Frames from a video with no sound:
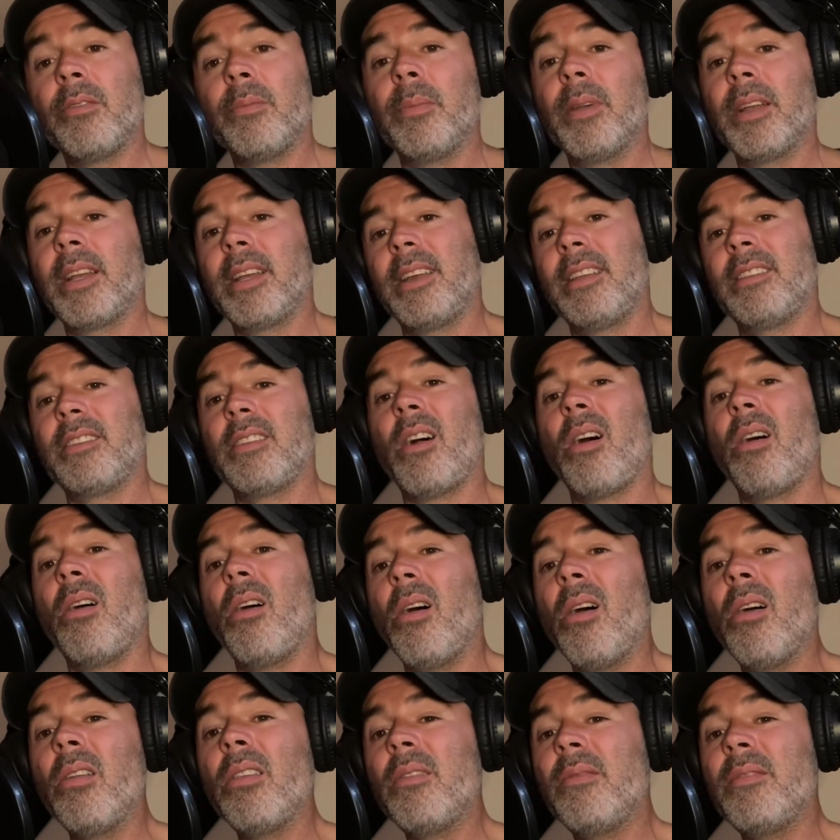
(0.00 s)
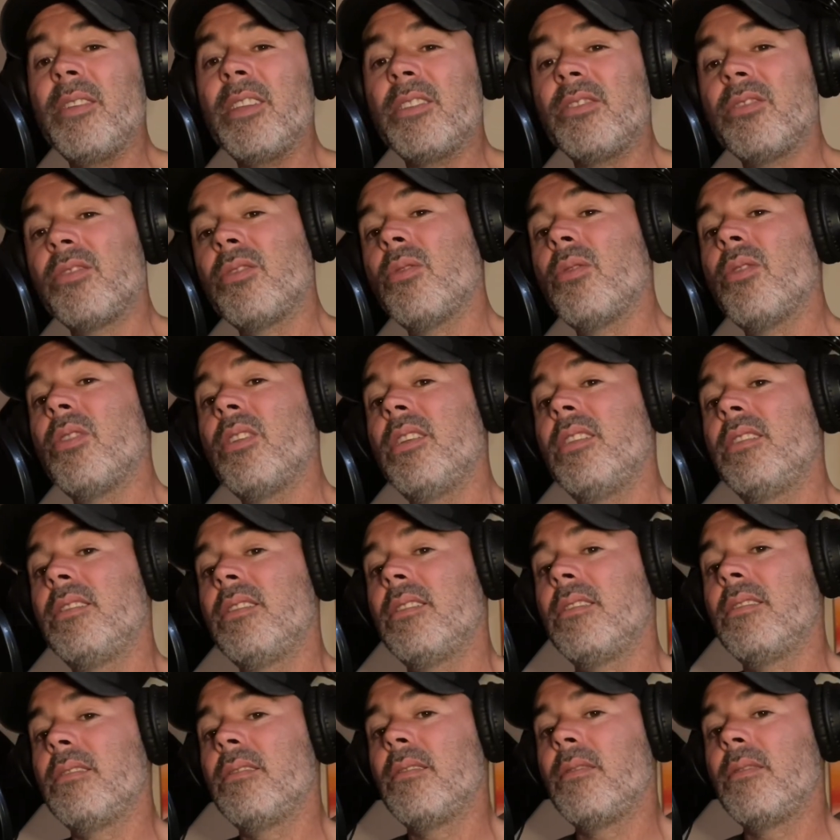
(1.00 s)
because all of these stories